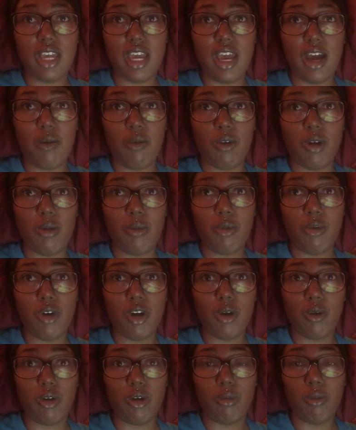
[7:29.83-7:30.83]
at one
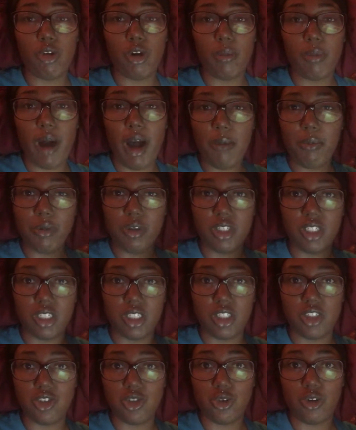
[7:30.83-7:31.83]
point were more popular
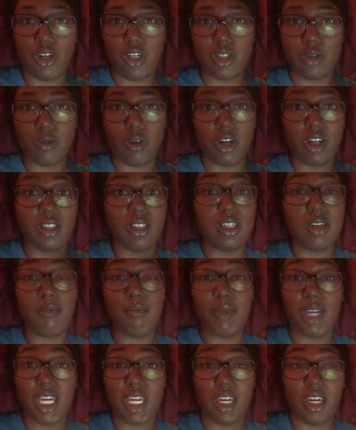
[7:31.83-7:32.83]
than jordans were to
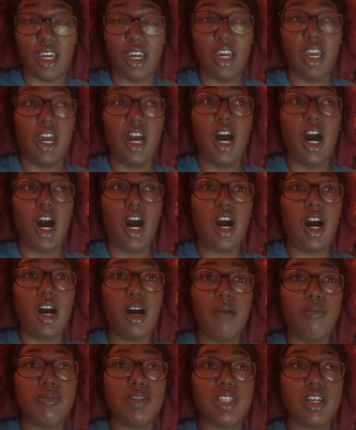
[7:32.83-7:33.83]
me
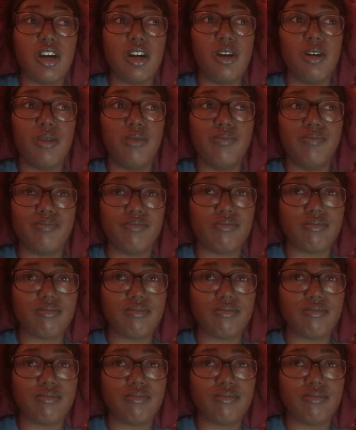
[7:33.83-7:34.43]
um, so